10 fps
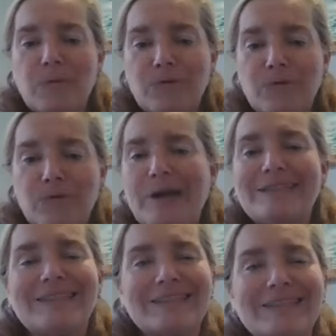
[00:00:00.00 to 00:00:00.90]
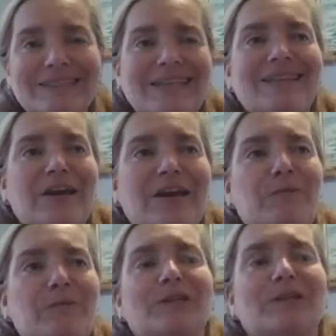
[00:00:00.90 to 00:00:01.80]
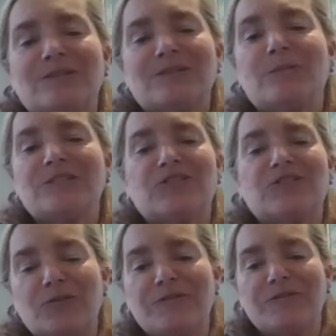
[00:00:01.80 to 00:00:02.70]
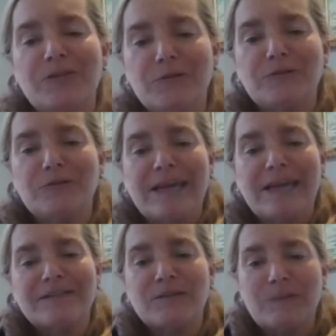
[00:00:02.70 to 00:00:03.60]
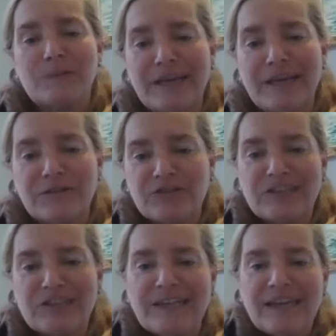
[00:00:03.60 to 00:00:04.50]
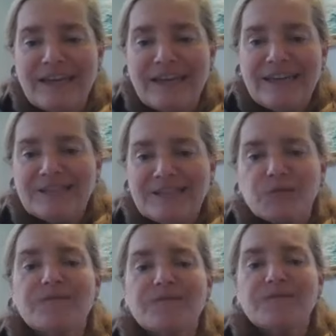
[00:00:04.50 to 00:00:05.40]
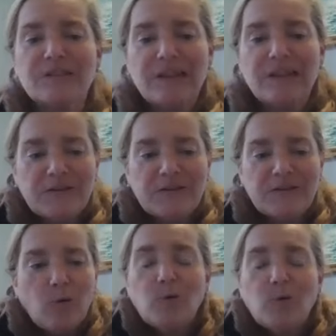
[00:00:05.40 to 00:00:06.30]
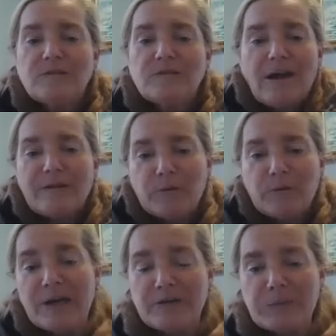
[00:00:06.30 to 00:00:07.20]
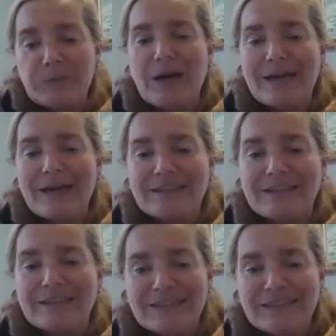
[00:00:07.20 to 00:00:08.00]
great to see them with so much sort of enthusiasm and energy. It sort of looked like an old time regular practice.